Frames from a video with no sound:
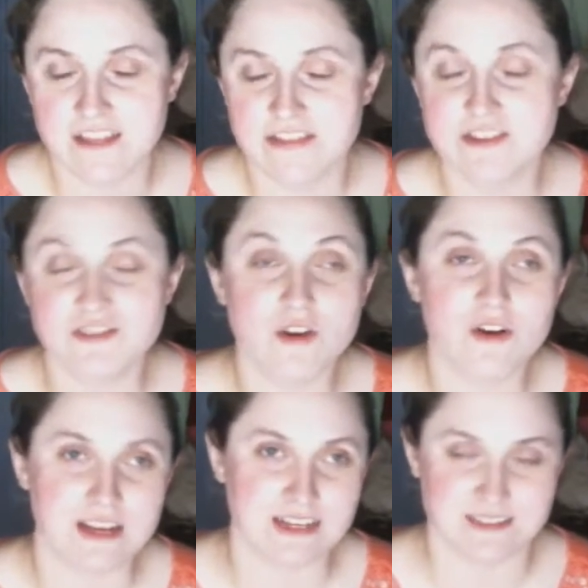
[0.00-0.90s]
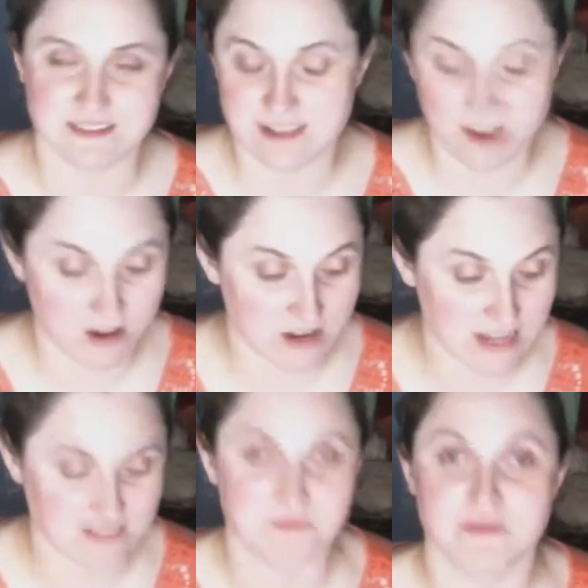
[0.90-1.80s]
There's all kinds of stuff, all
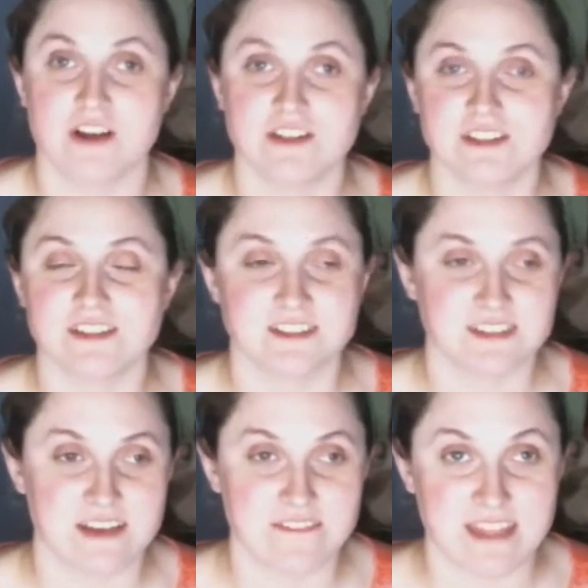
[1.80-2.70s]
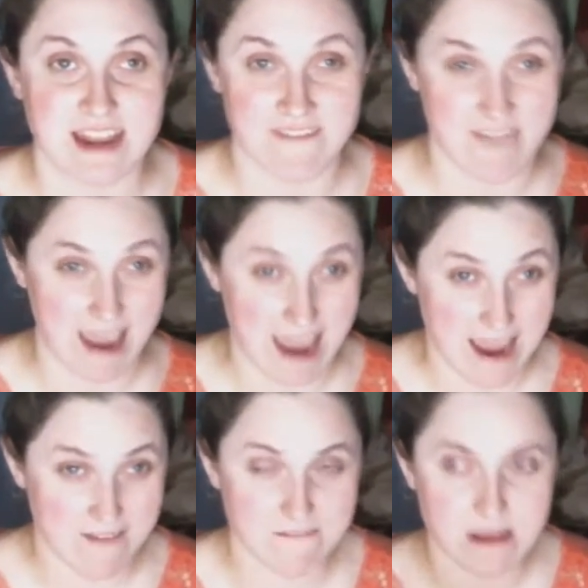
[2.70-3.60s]
kinds of projects and stuff that I
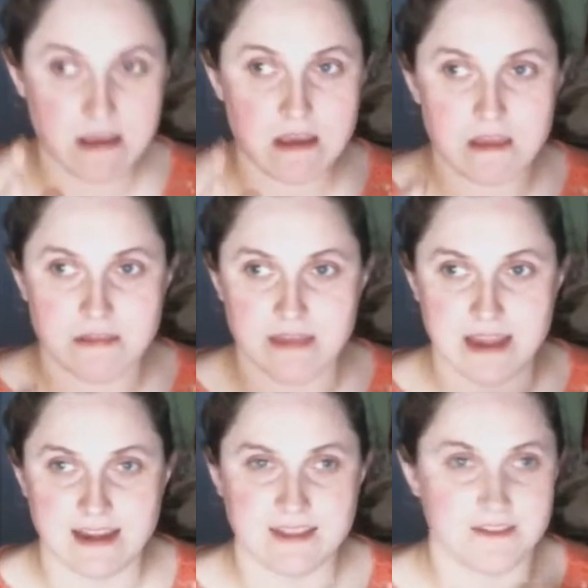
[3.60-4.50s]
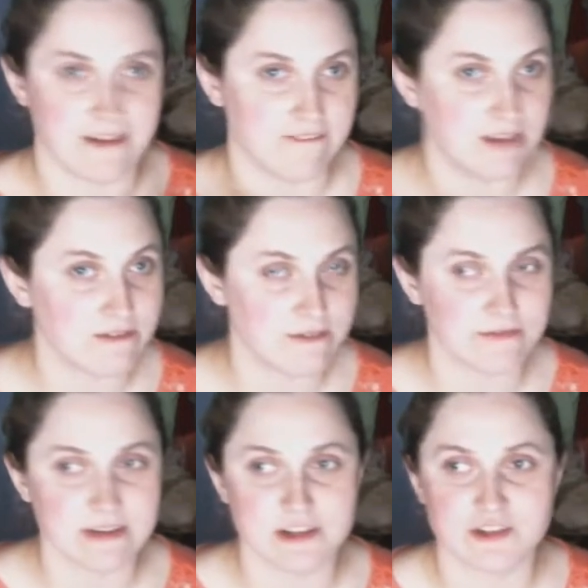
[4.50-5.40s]
have that either I've never
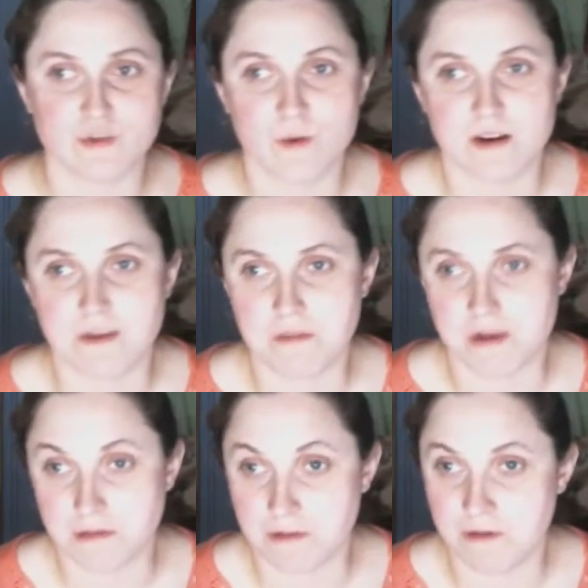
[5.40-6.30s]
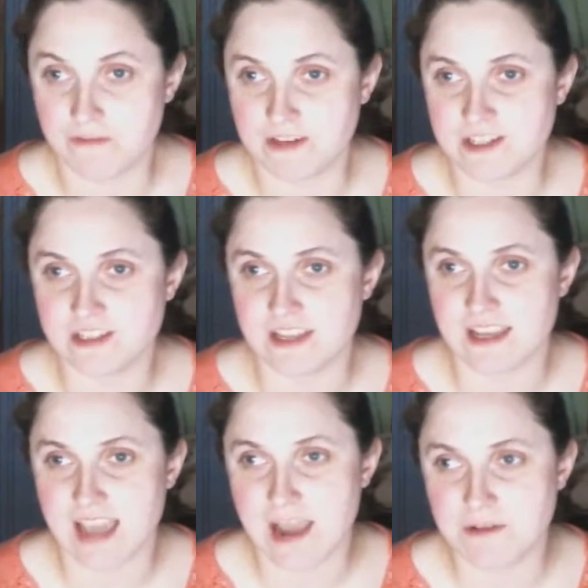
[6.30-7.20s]
finished or I probably won't finish.
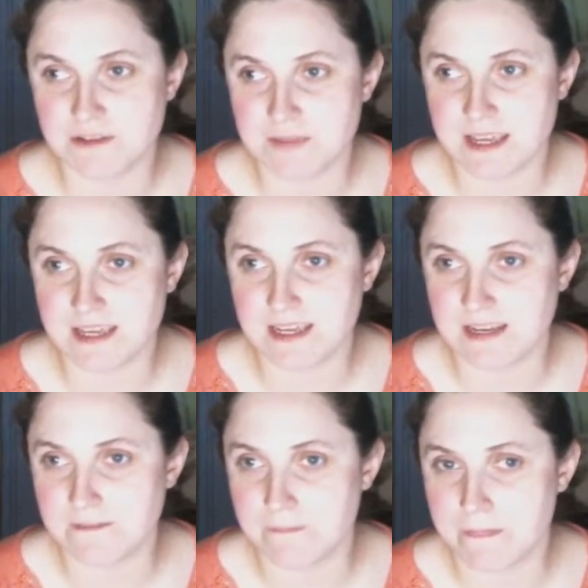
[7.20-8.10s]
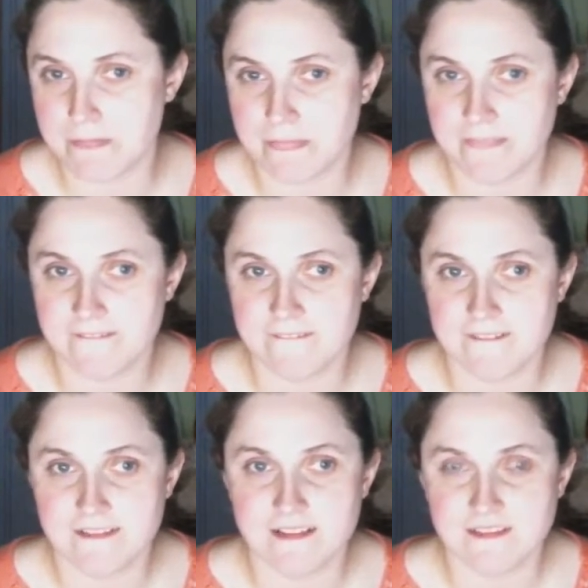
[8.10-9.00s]
Like, I was making,
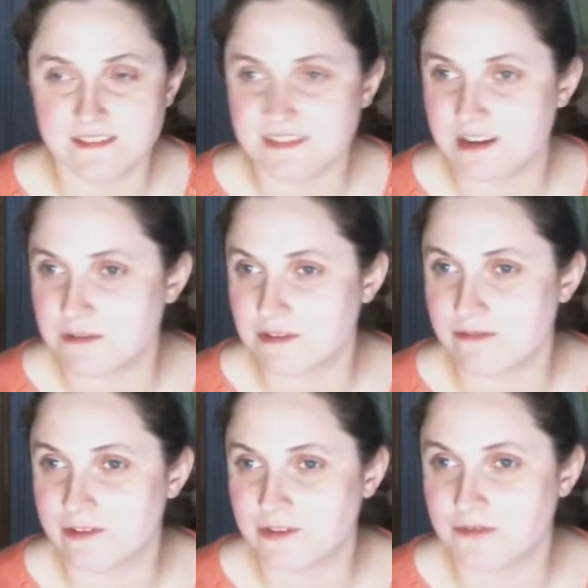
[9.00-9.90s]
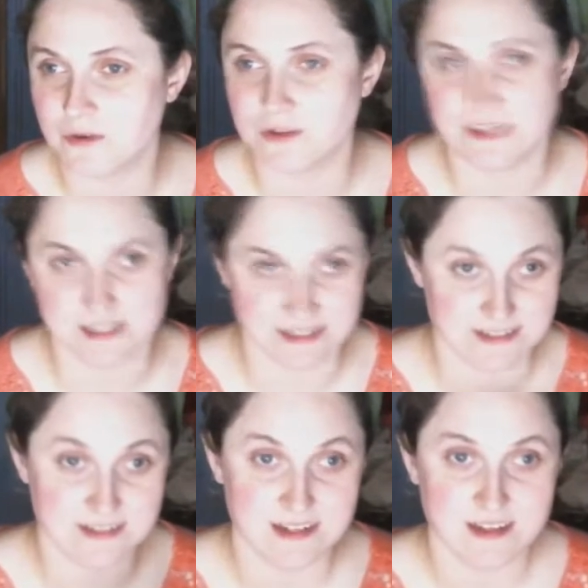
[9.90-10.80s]
let's start with the first folder in
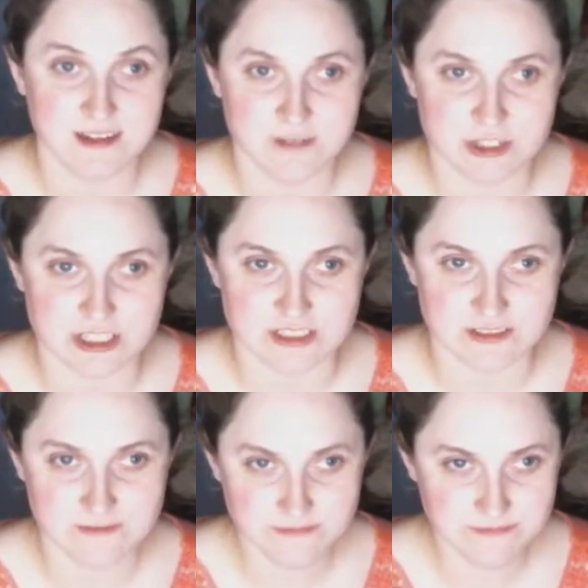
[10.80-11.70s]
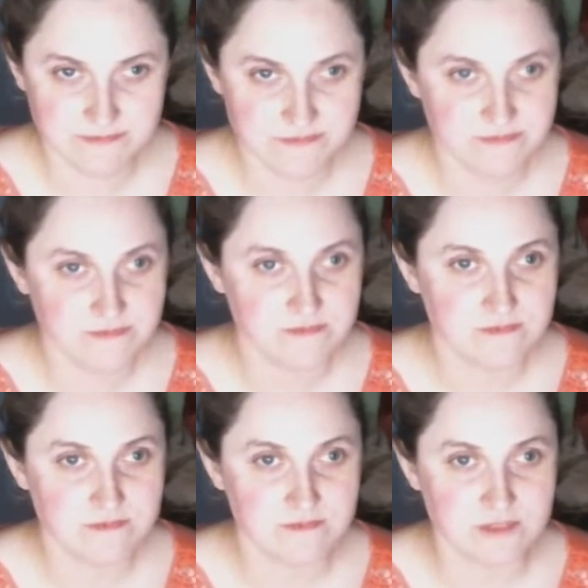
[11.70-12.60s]
here, which is
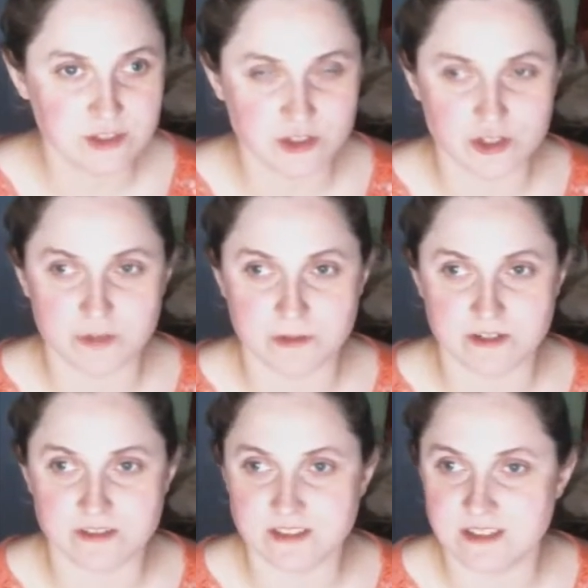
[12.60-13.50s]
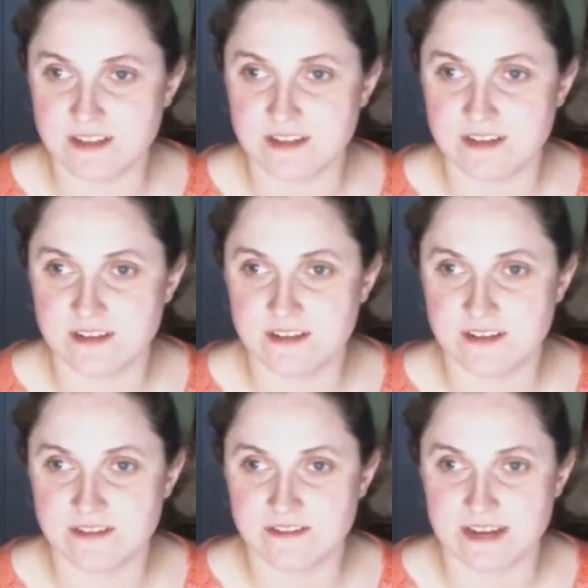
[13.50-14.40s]
YouTubers
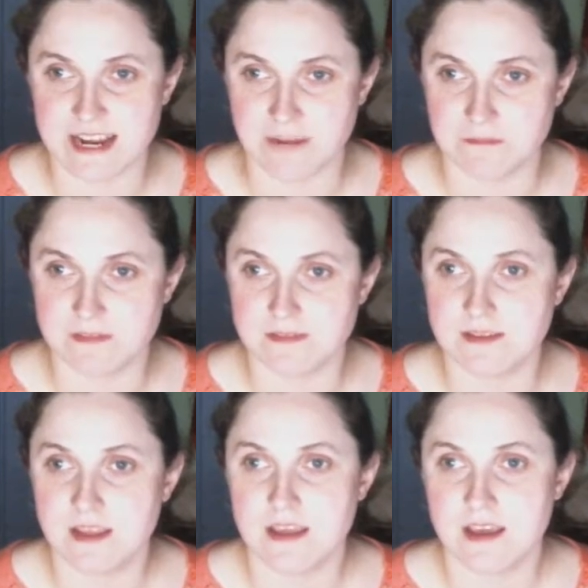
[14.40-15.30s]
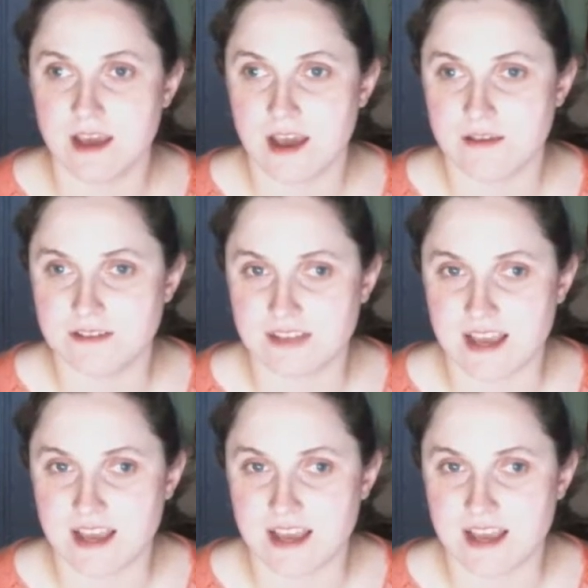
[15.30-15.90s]
for games. I